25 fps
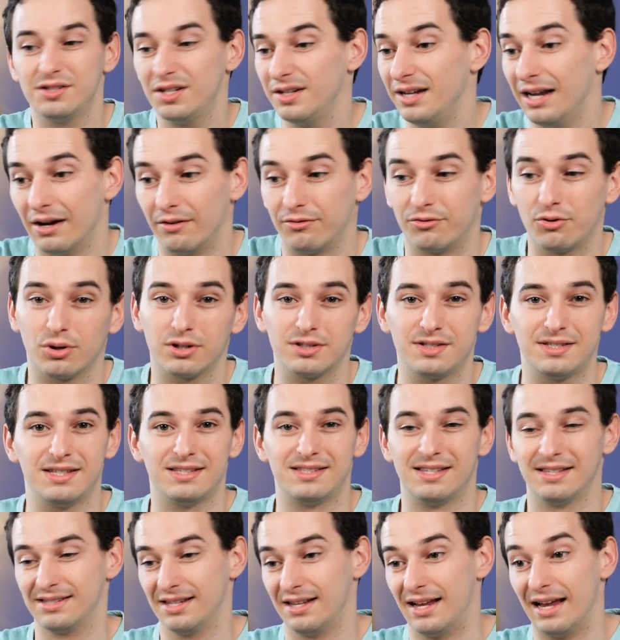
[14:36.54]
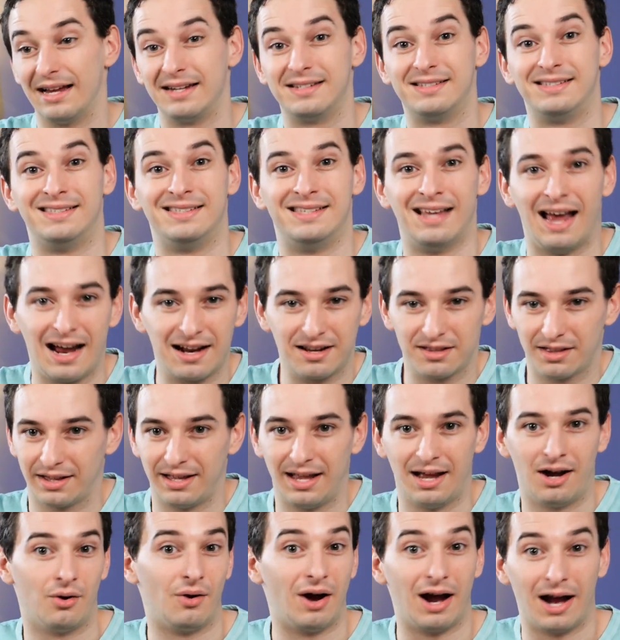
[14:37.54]
So yeah, of course, this isn't exactly
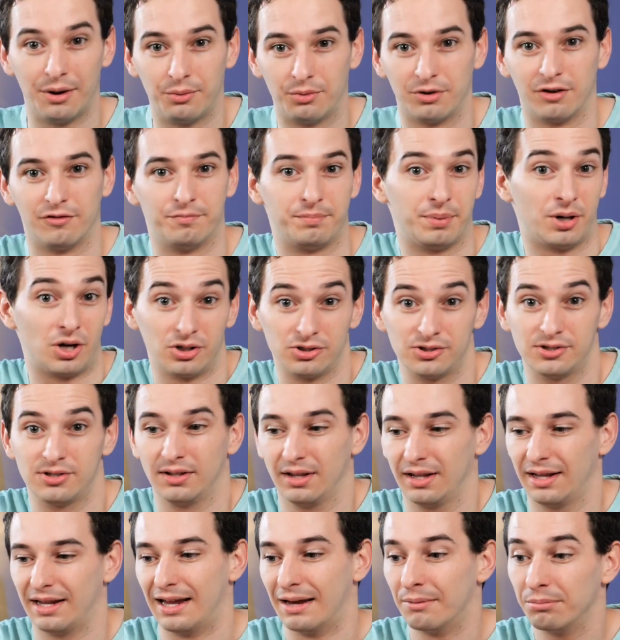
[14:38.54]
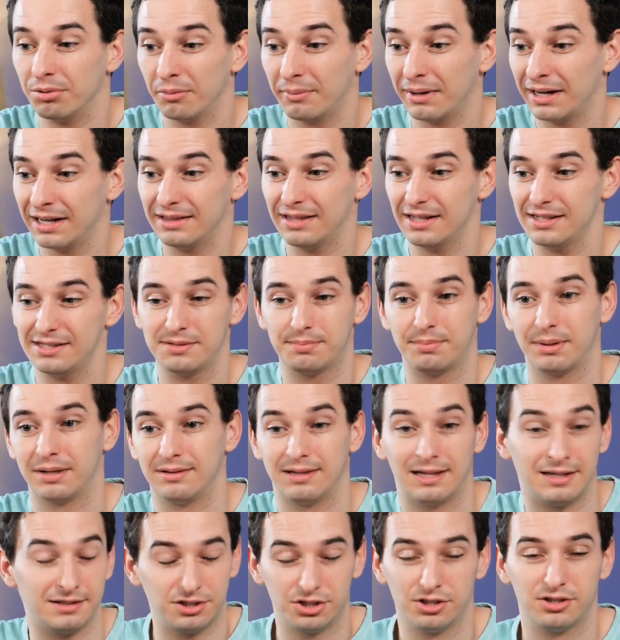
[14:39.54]
how I would have personally implemented this,
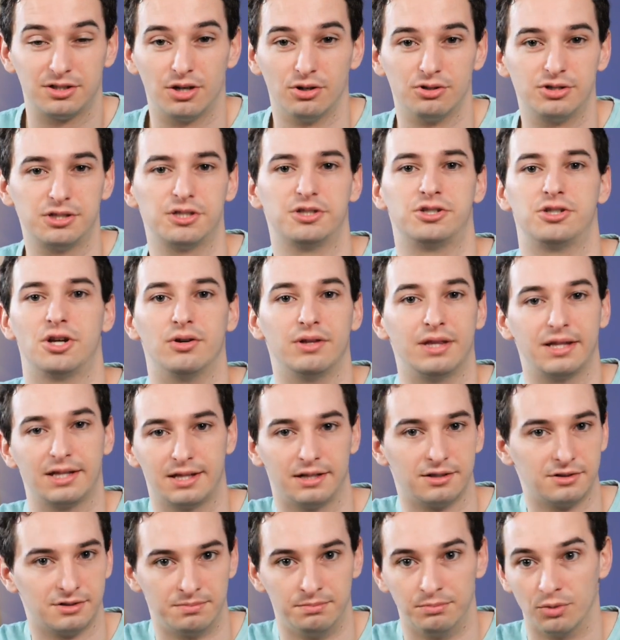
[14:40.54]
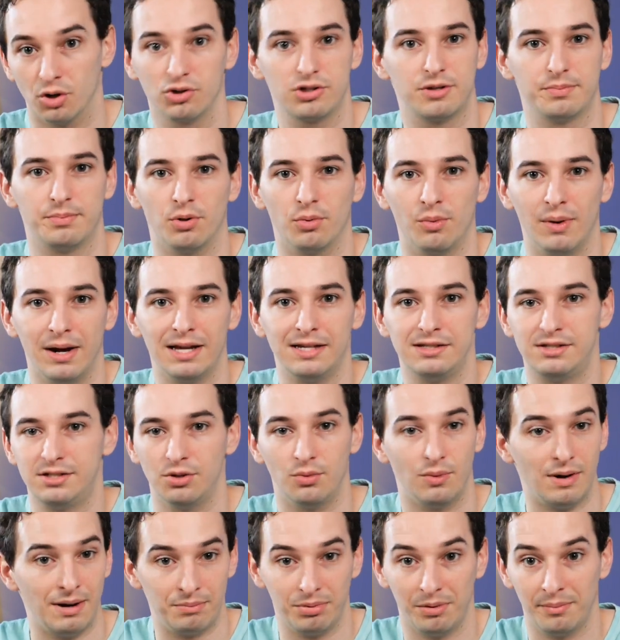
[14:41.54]
but that just goes to show that there's multiple ways
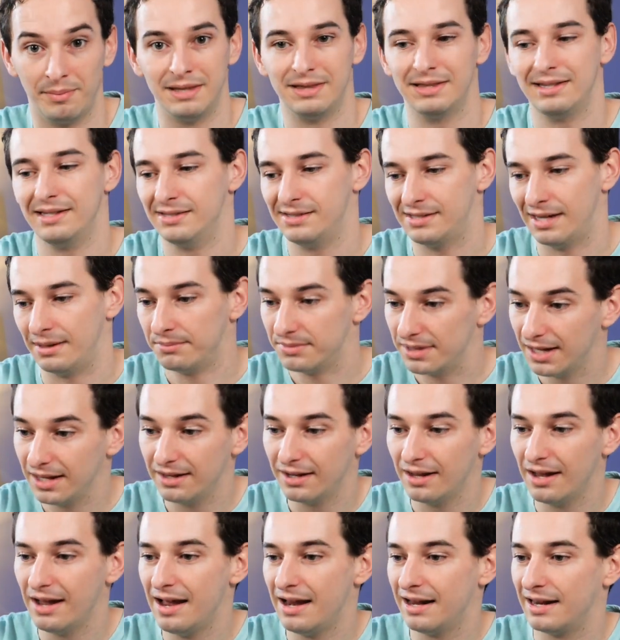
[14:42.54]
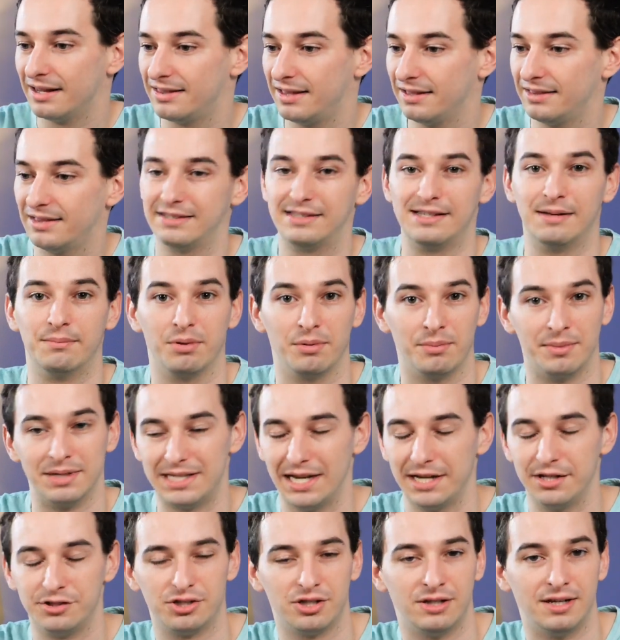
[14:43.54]
to implement the same thing. I think this
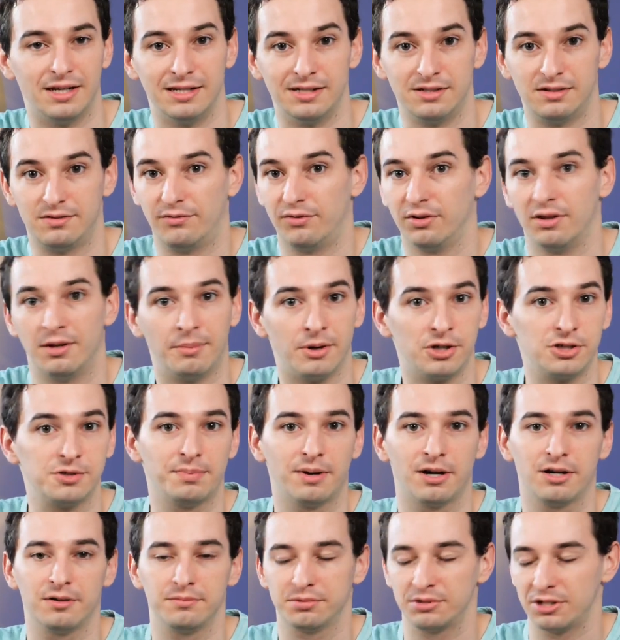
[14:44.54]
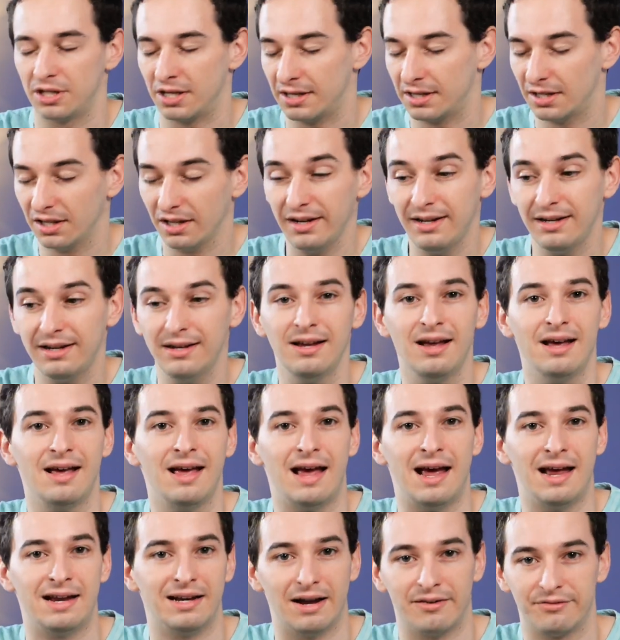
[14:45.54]
implementation is, for the most part, pretty clean,
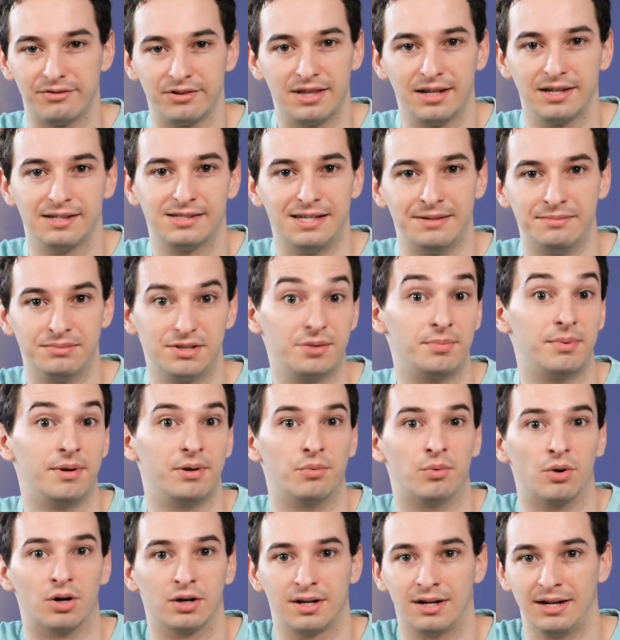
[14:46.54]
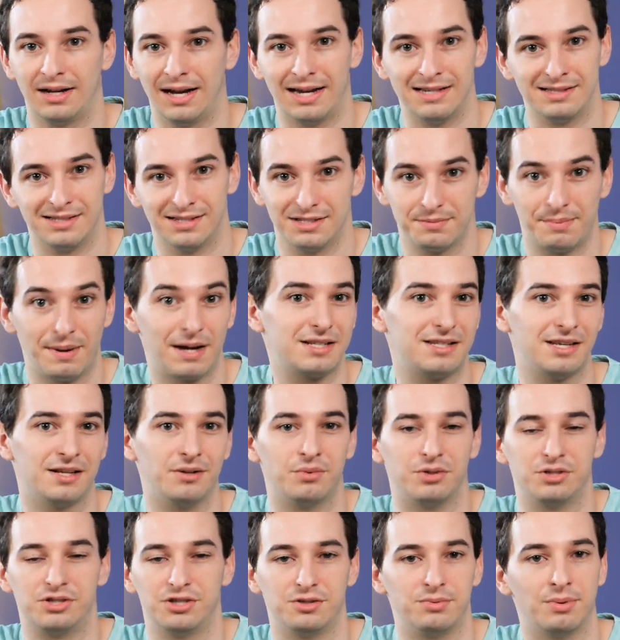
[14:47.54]
and everything seems to be working as
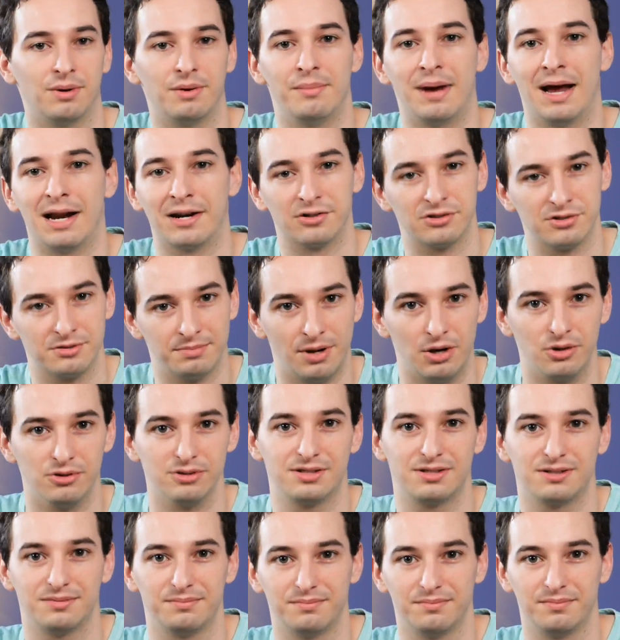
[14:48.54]
expected, which is what matters most.